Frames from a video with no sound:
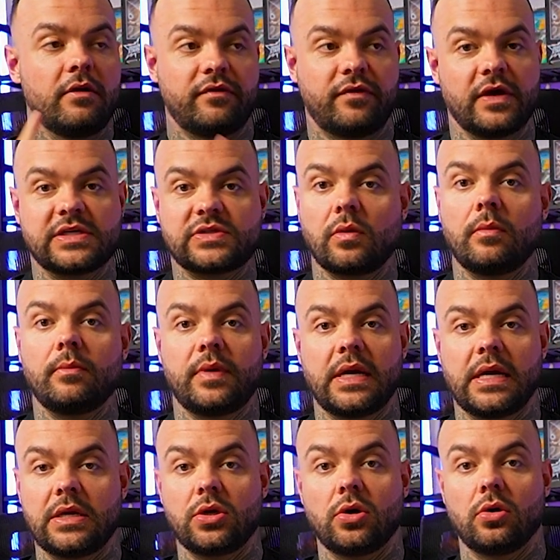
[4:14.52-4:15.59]
First one
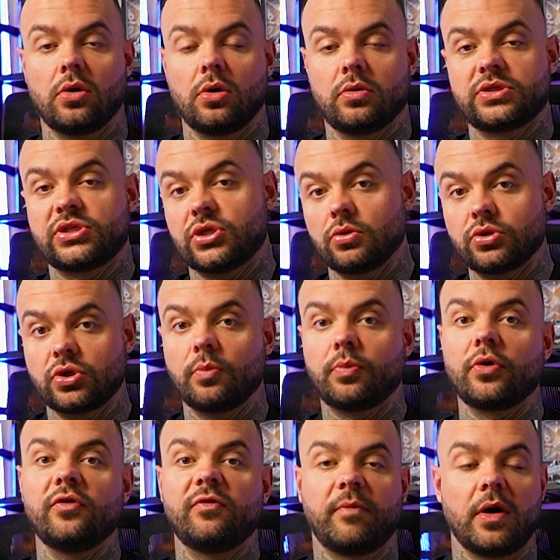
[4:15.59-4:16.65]
being your social
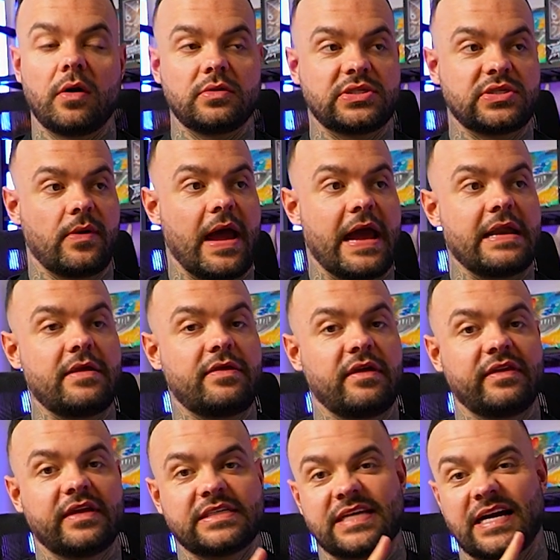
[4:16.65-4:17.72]
proof post, so
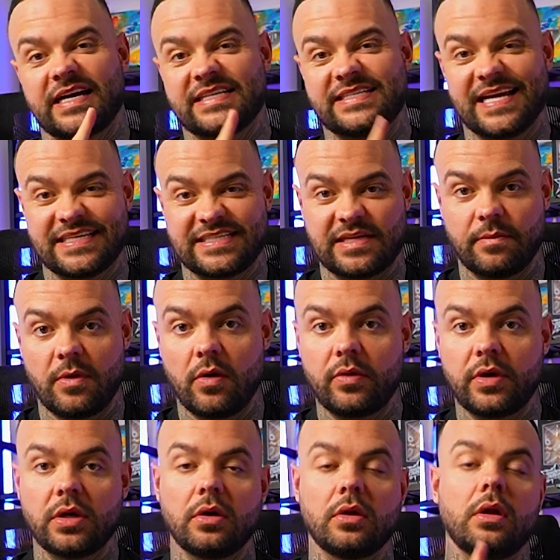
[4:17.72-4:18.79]
anything that's like a
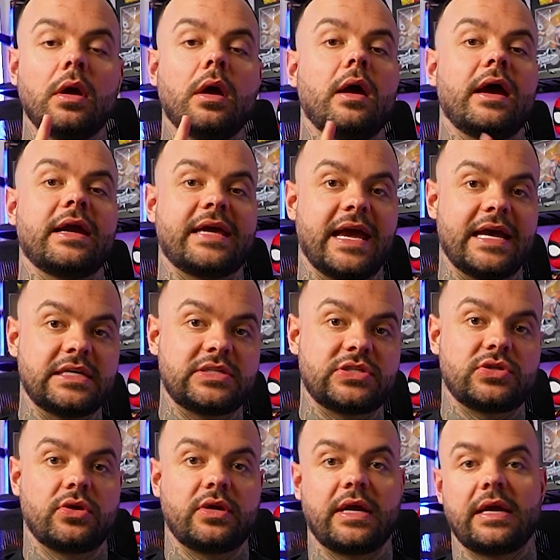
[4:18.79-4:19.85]
testimonial, a case
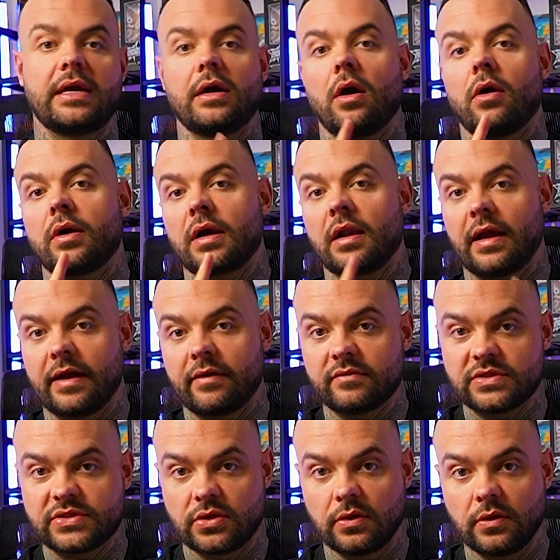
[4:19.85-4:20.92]
study, or a client
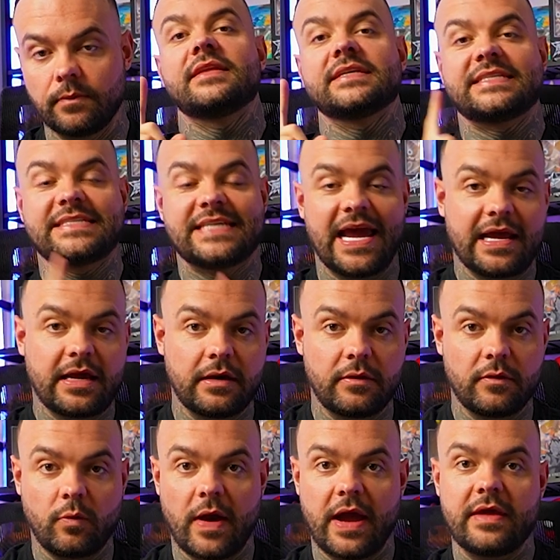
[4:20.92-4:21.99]
result. The
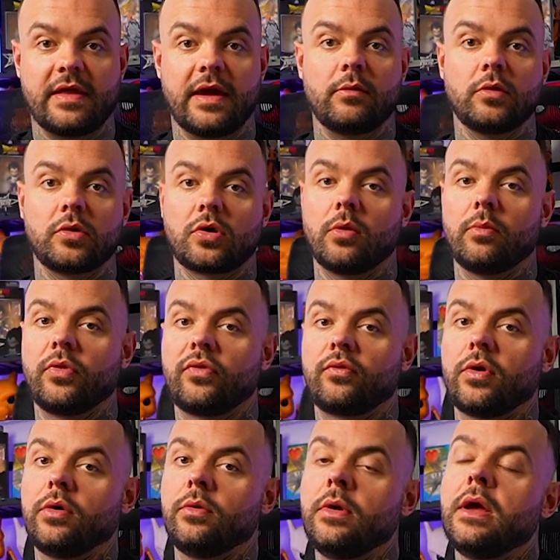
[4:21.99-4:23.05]
second way they would come
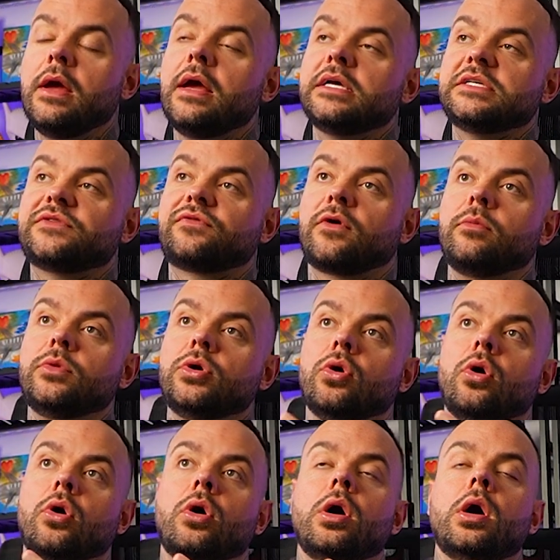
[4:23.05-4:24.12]
through is from your